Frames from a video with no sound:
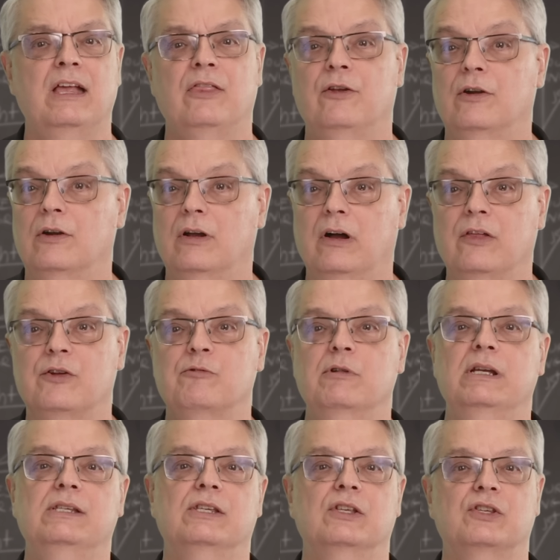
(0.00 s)
There are other
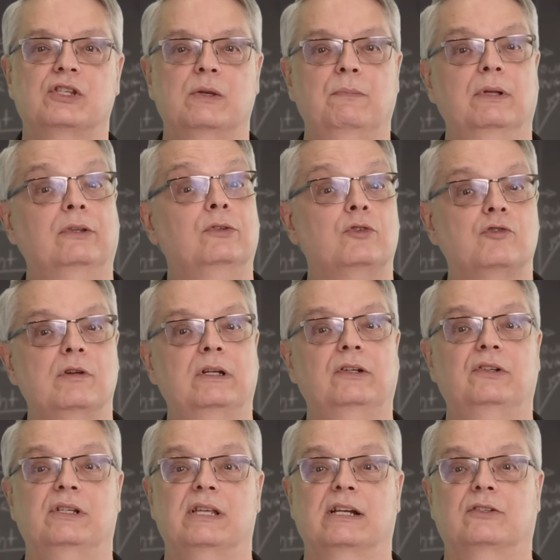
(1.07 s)
reasons to build neutrino
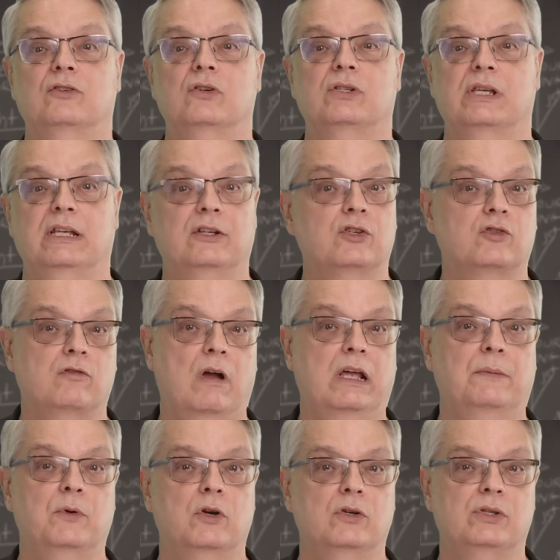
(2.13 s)
detectors, and
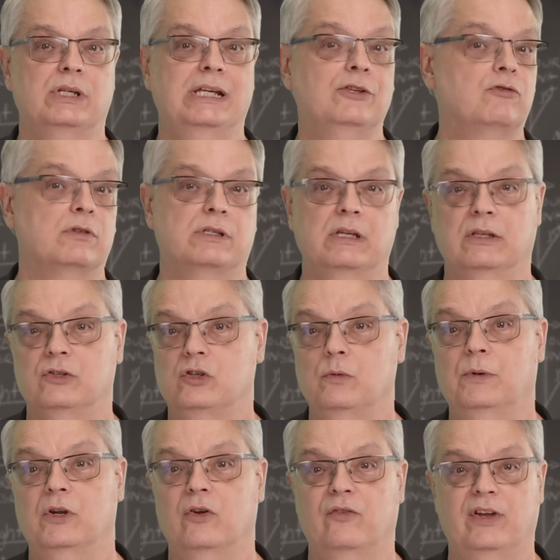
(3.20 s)
astronomers interested in
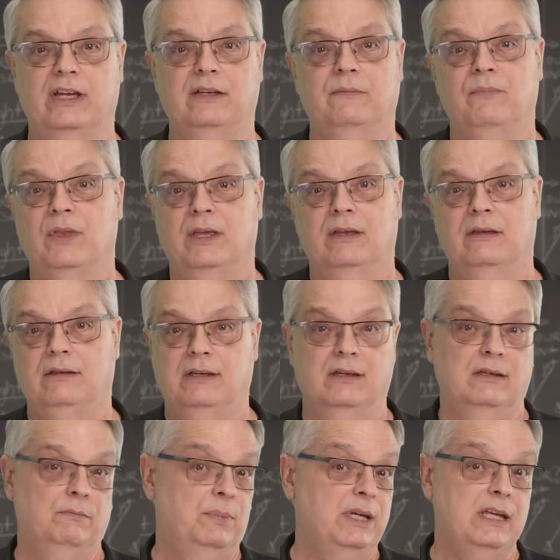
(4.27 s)
supernovae
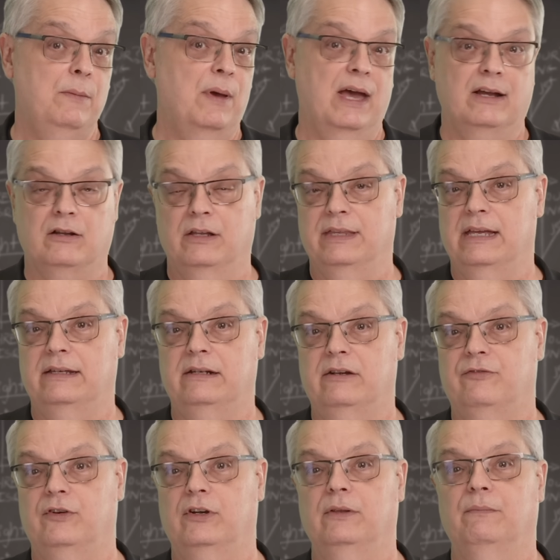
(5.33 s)
can piggyback on that
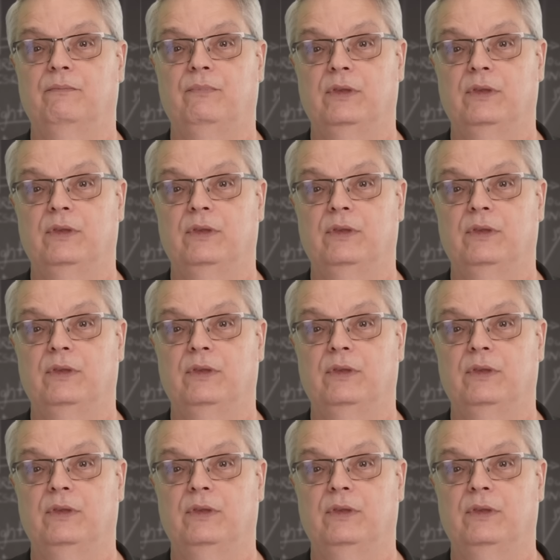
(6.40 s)
effort.